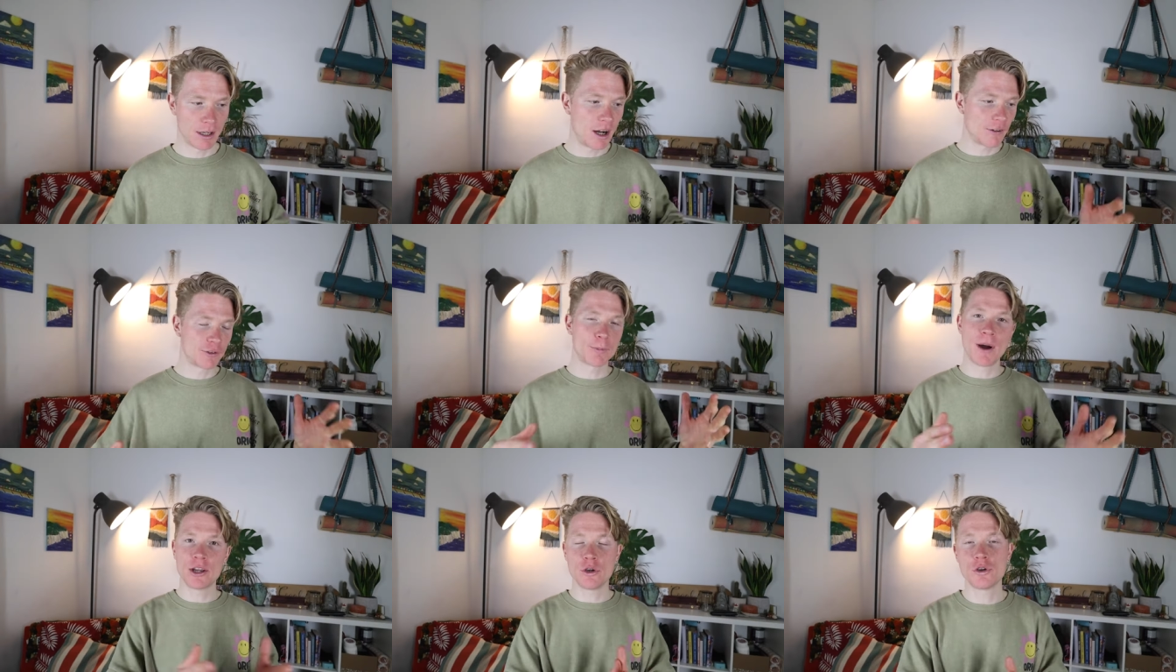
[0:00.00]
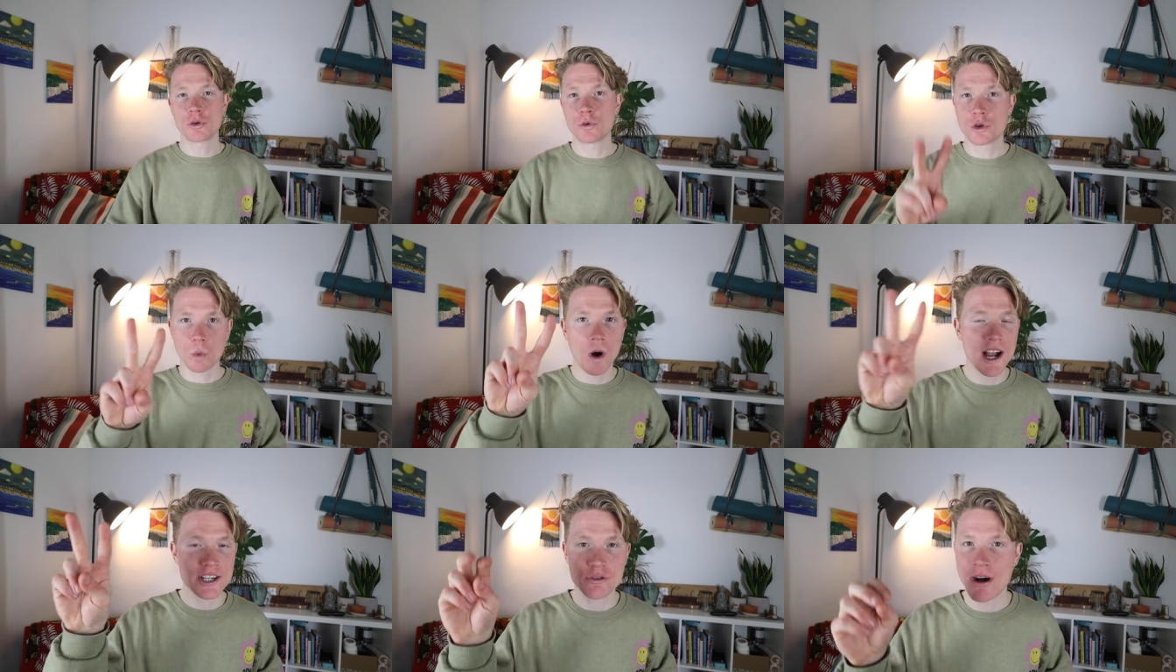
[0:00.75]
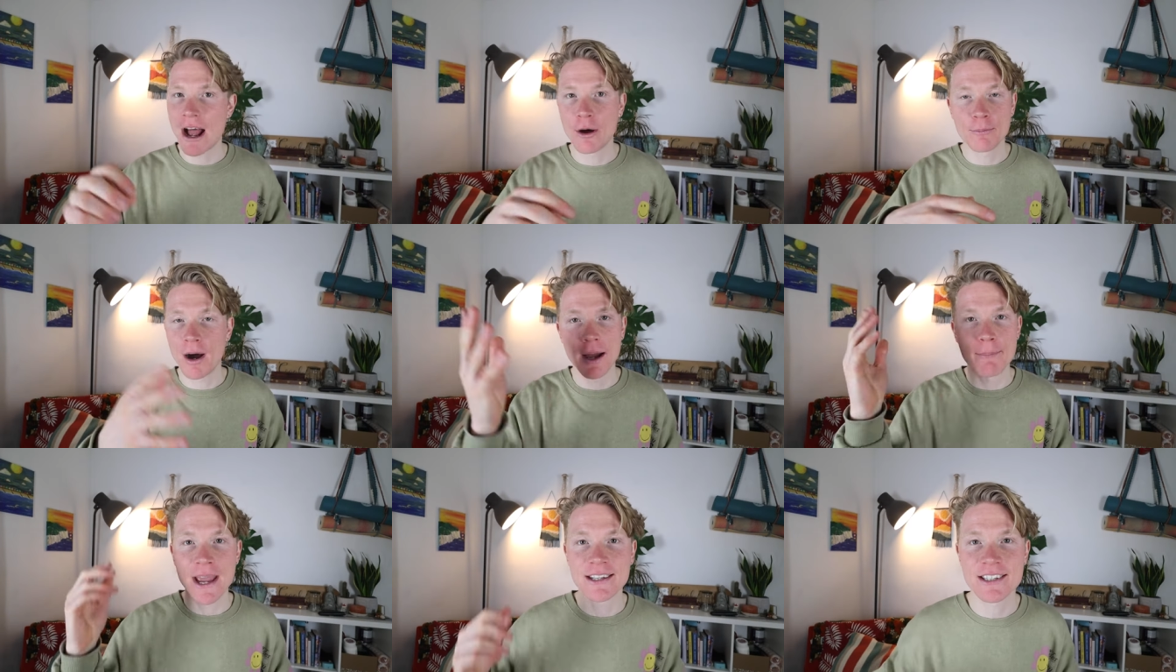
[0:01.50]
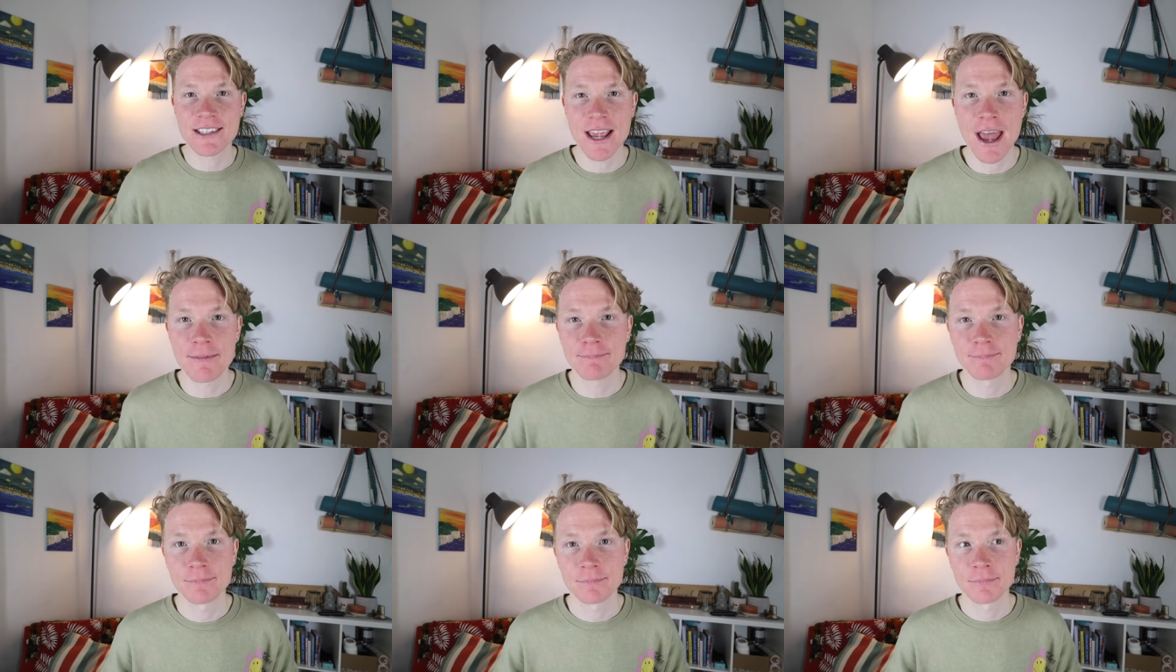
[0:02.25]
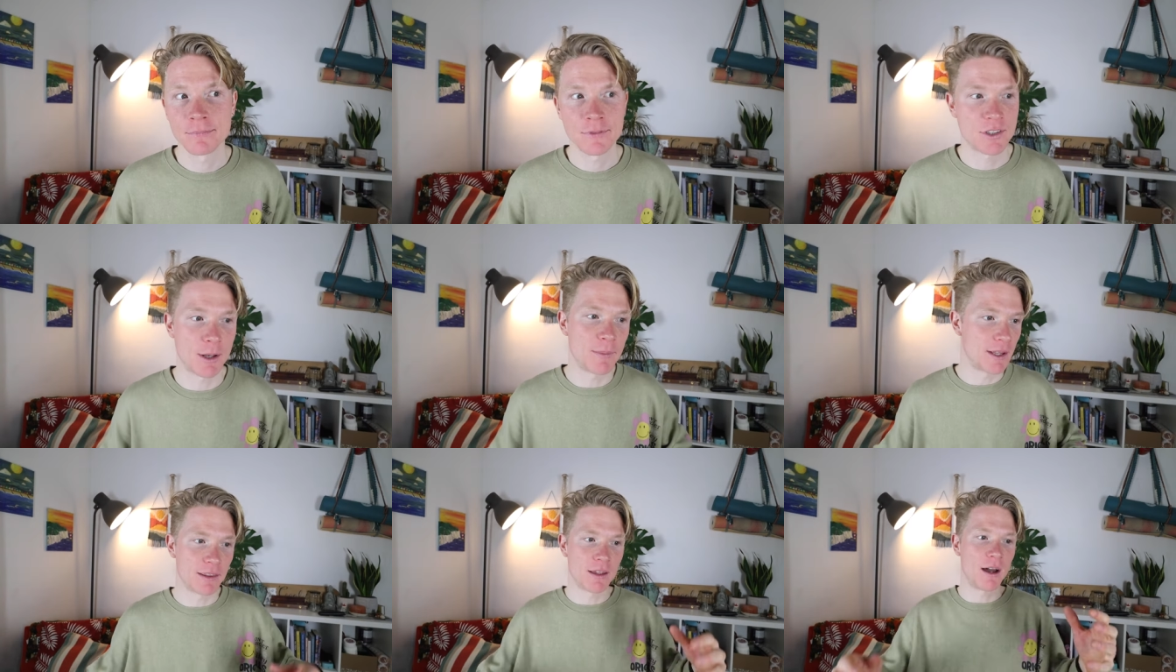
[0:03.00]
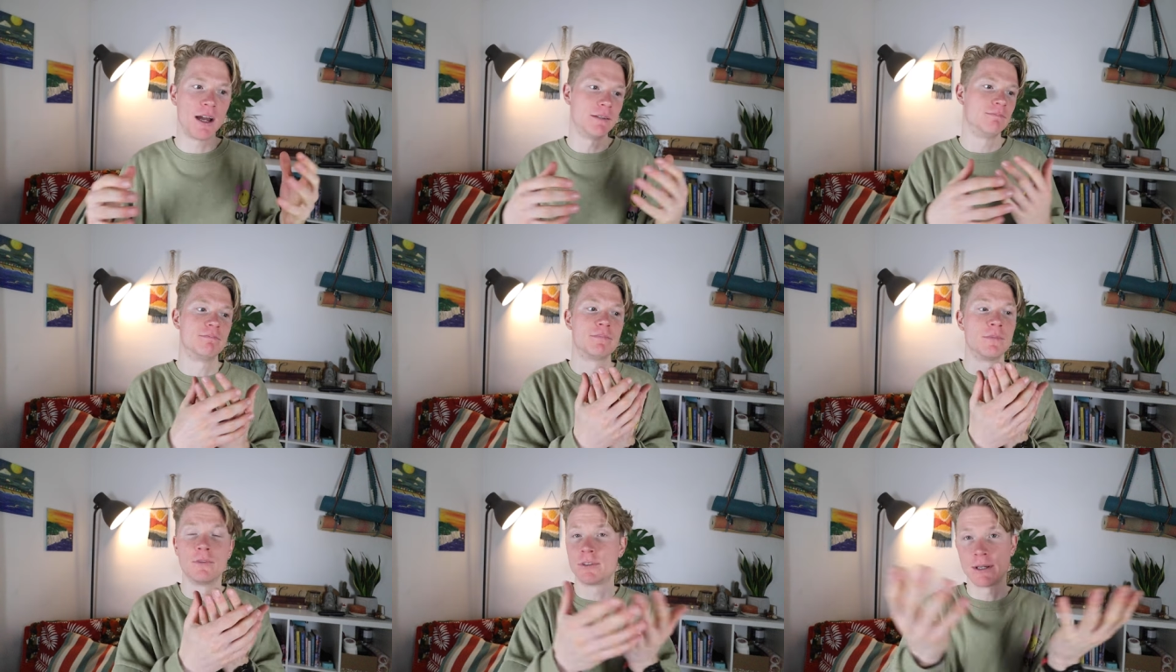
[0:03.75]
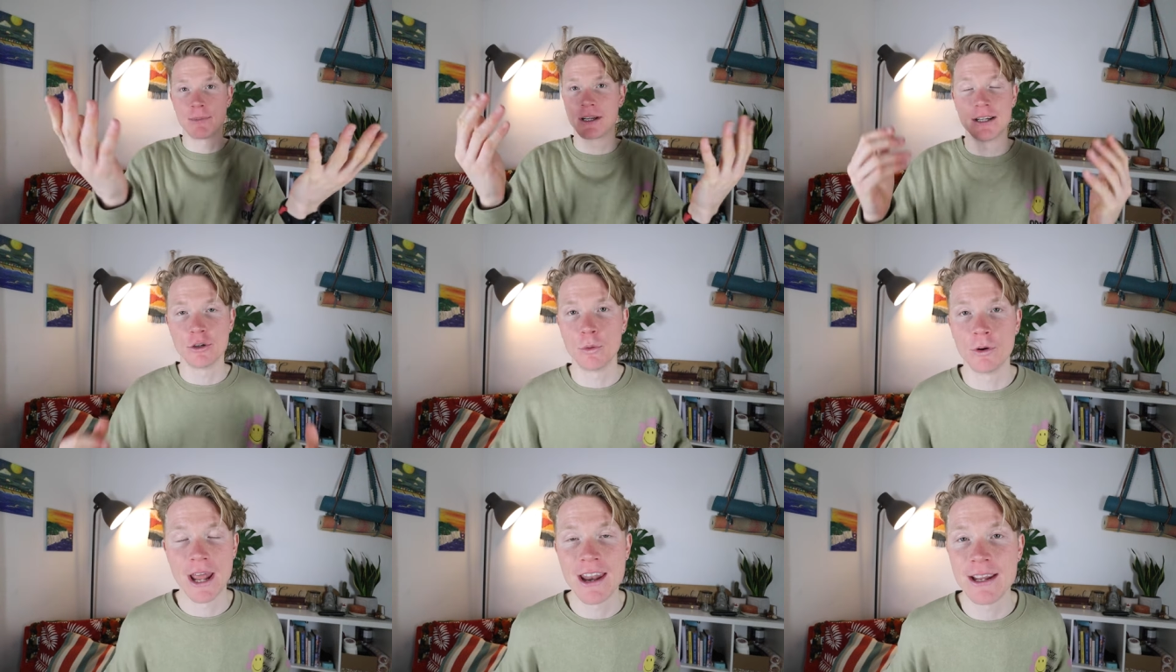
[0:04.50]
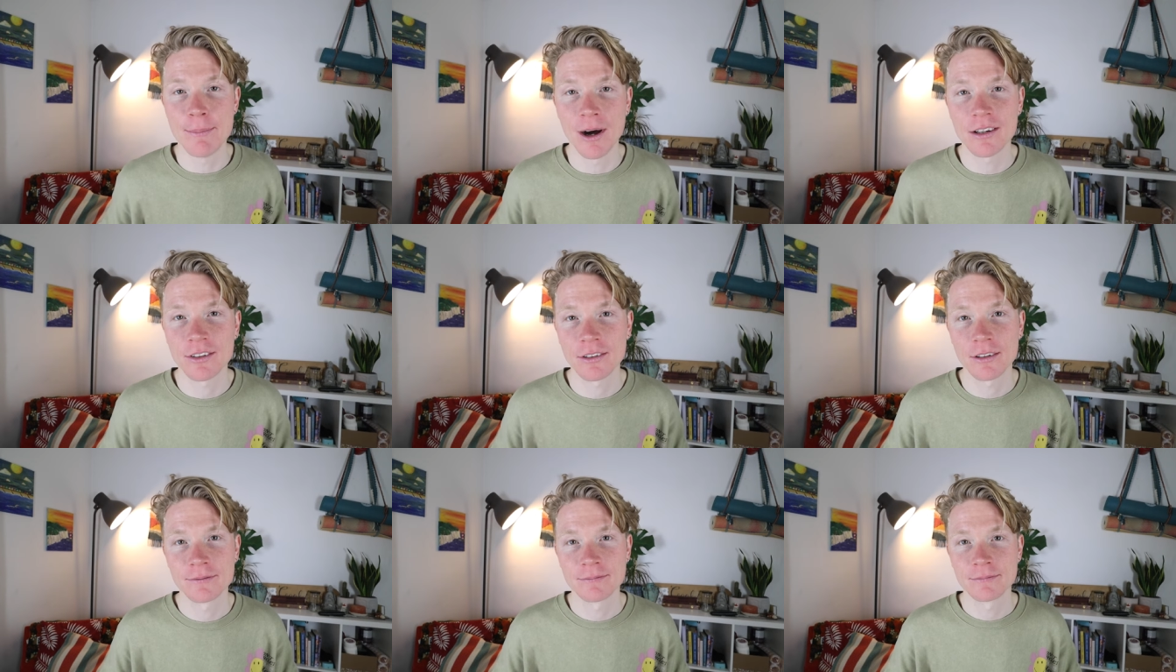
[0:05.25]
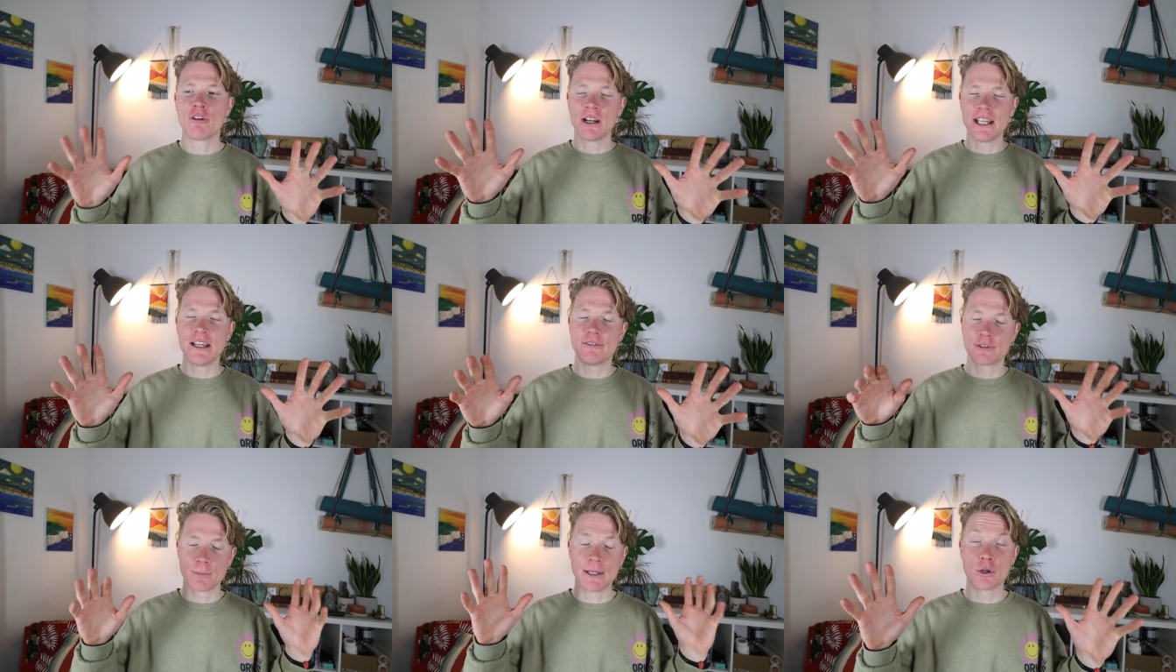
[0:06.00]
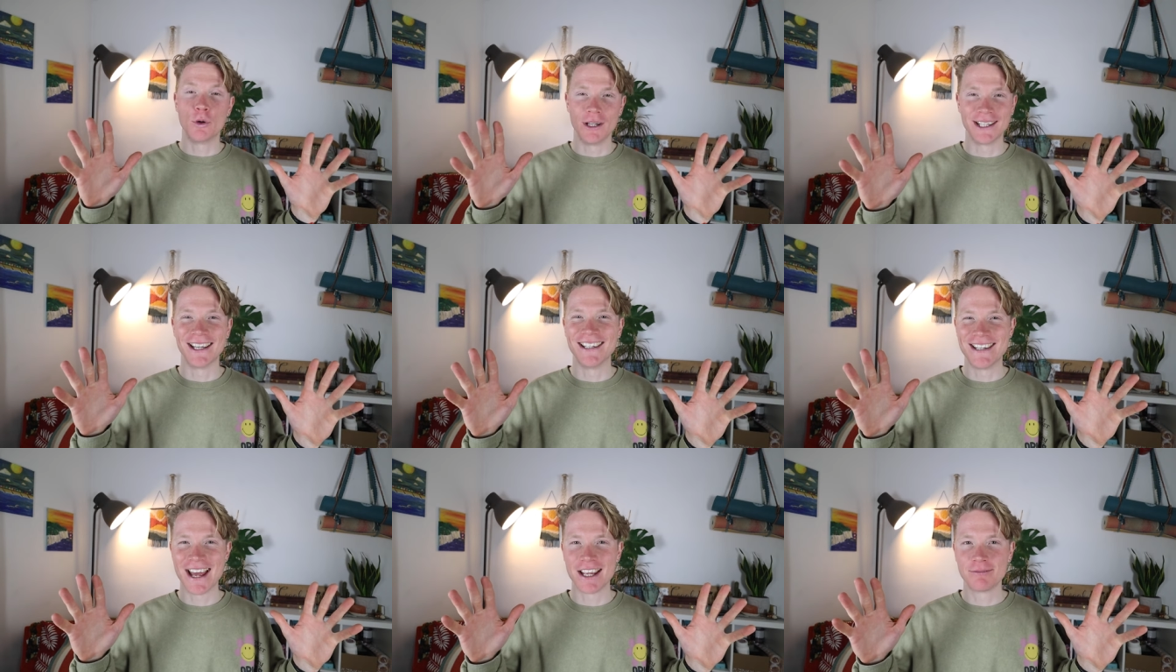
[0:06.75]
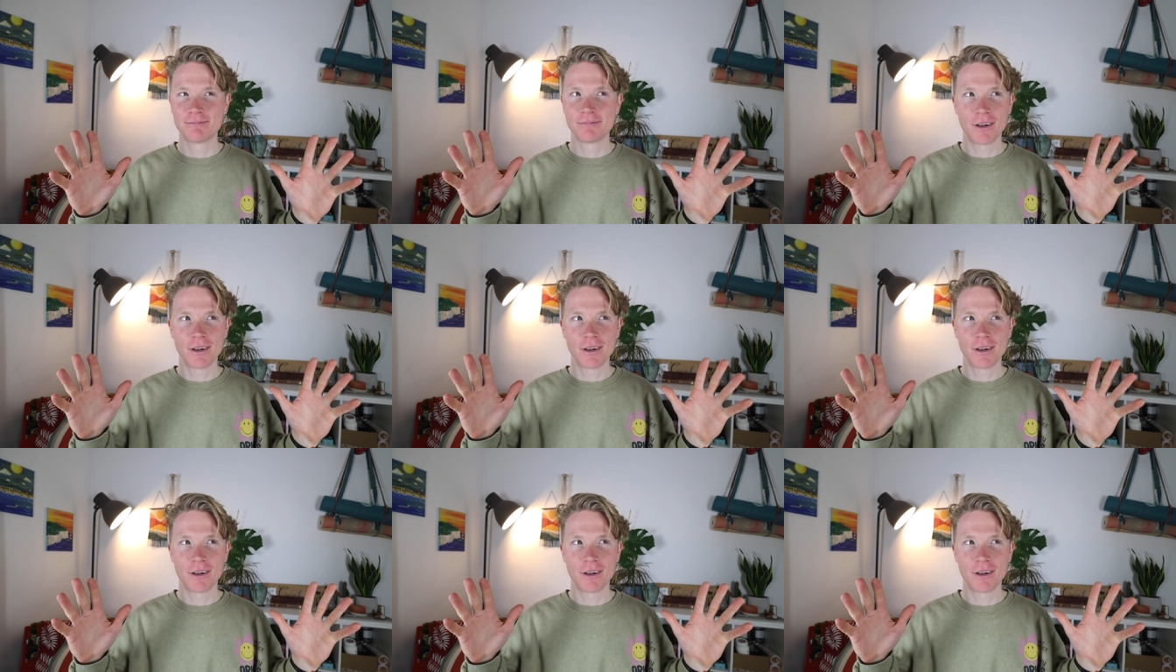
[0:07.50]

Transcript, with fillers: After my usual twice round my main set, something that I typically do on any bus, I felt relieved to be calling it a day.